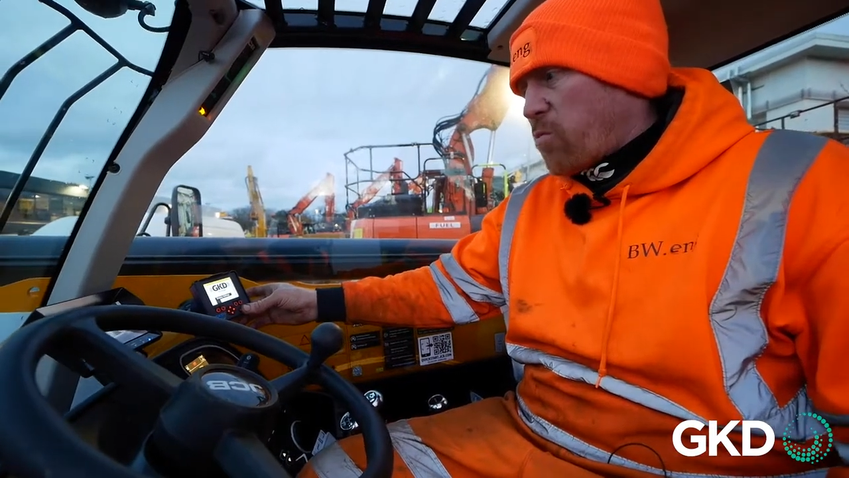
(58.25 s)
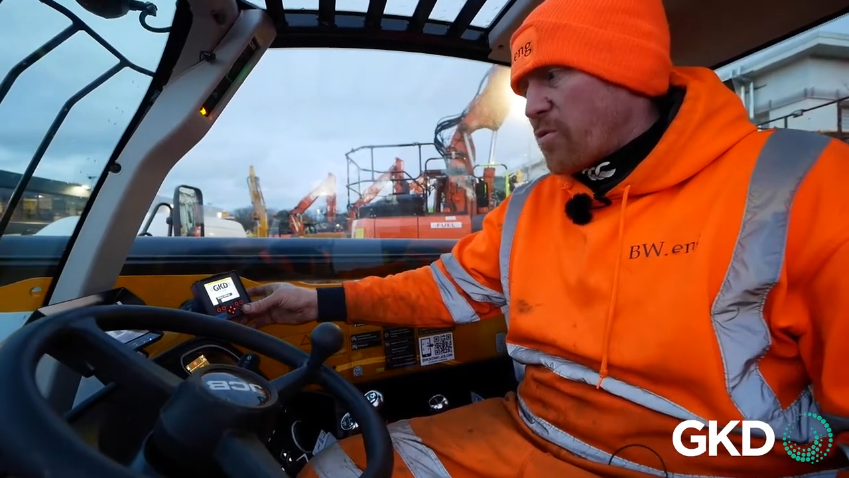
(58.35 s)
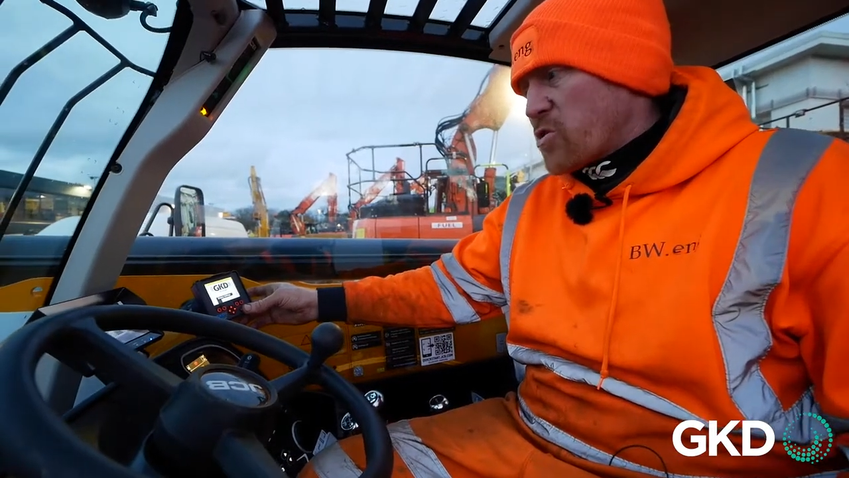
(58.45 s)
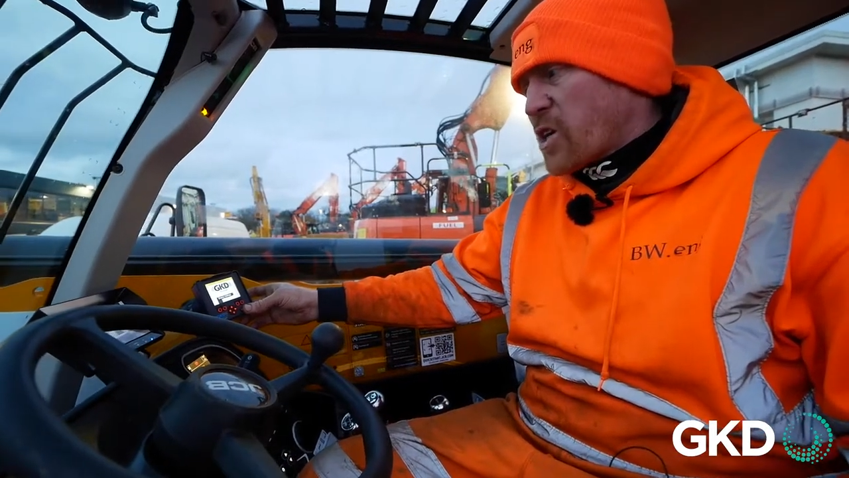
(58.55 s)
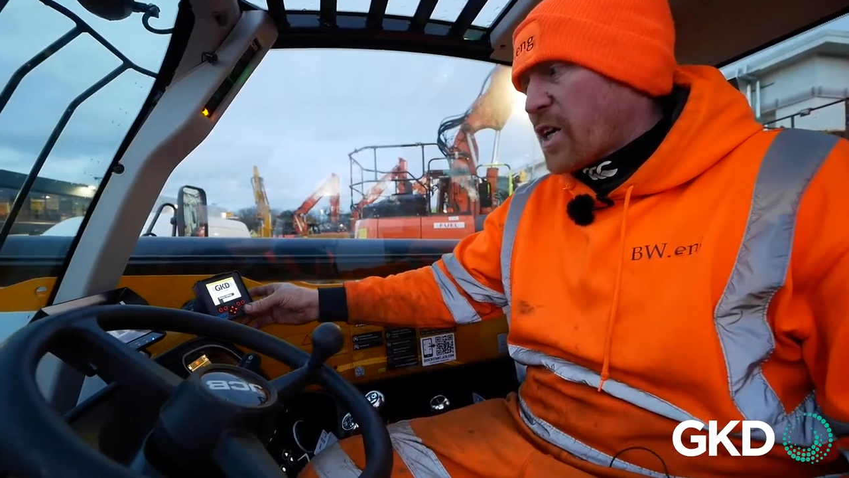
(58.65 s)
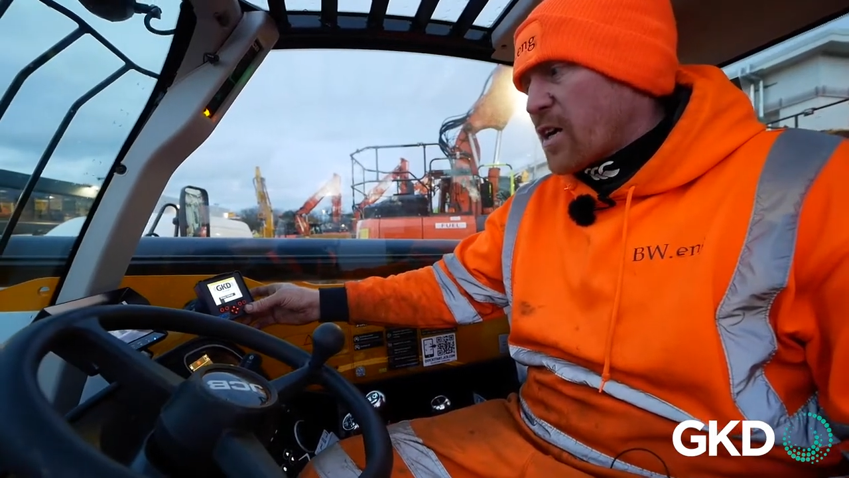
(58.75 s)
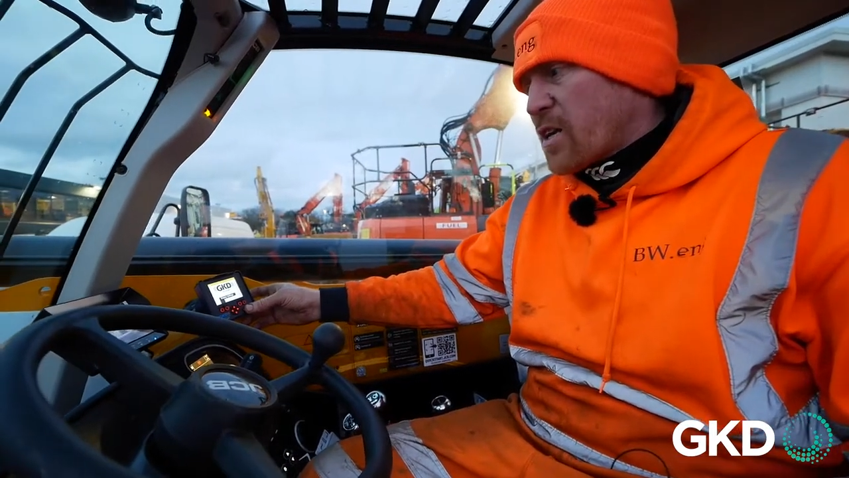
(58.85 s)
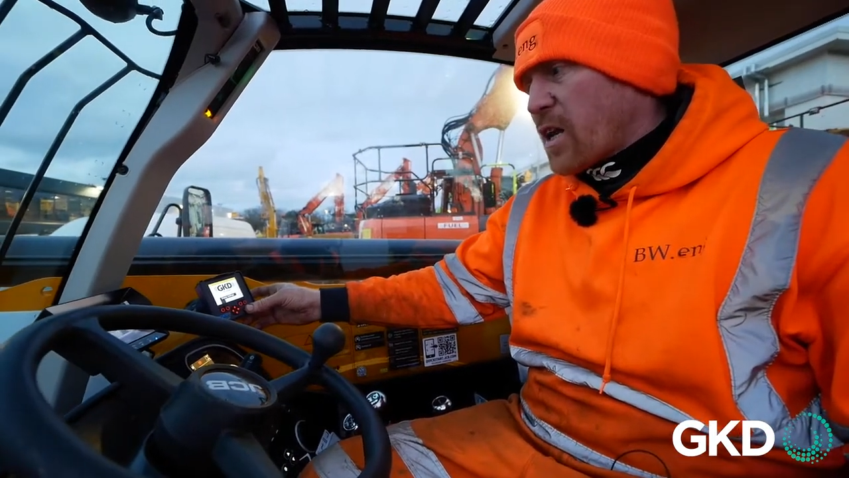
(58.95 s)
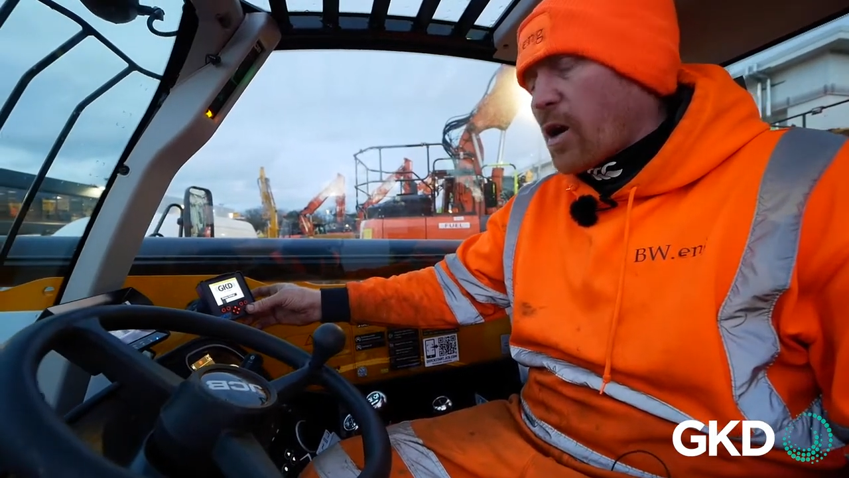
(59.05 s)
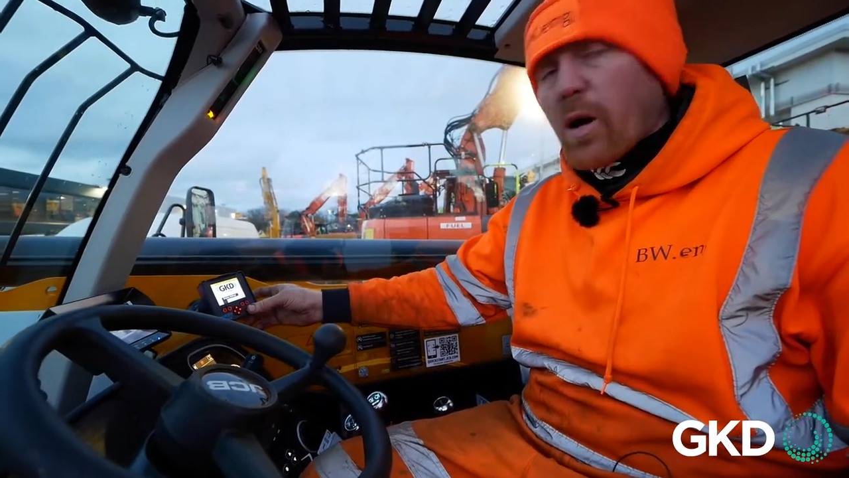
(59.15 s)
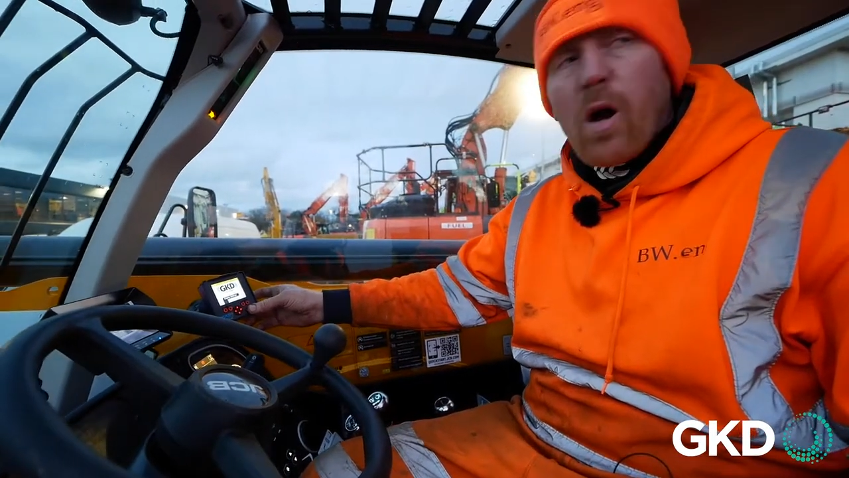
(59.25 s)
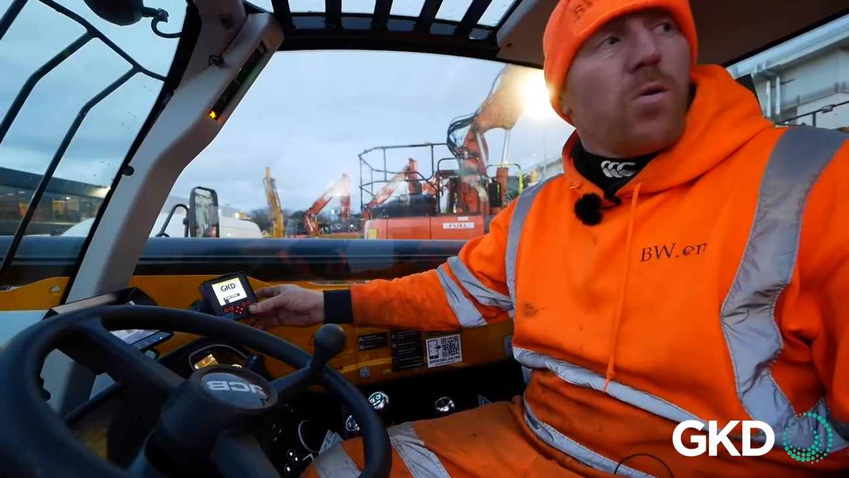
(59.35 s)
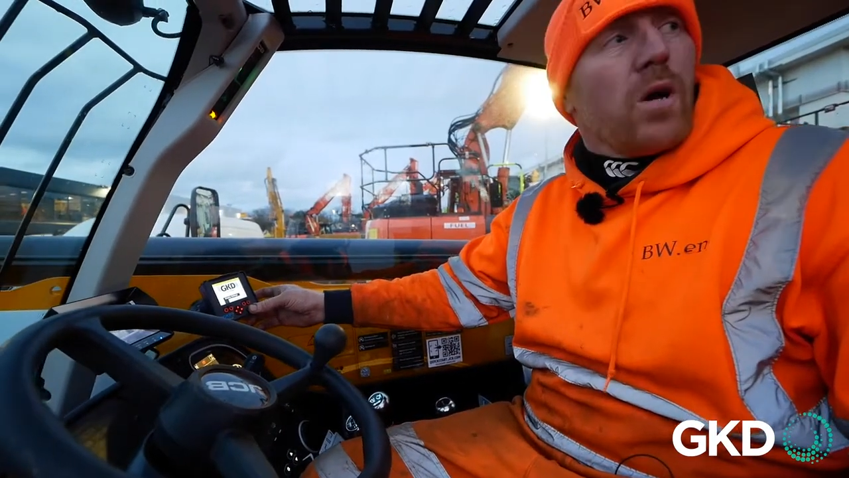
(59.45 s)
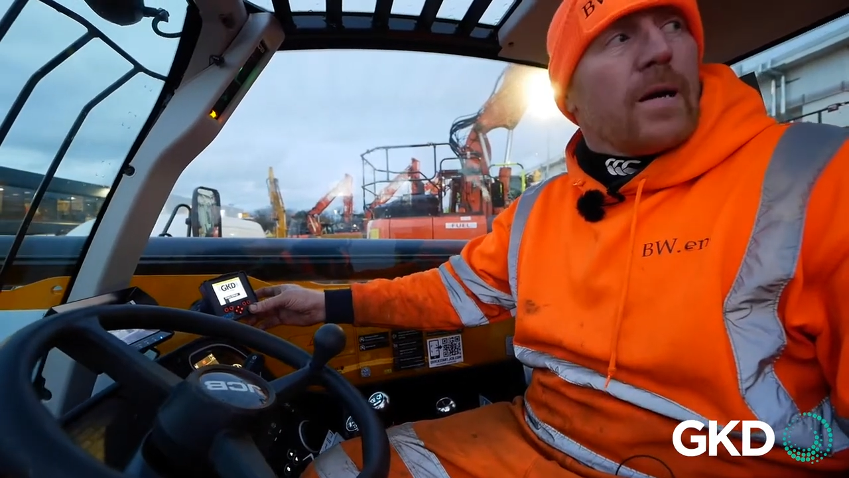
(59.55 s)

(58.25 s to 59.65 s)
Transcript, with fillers: with the G K D logo.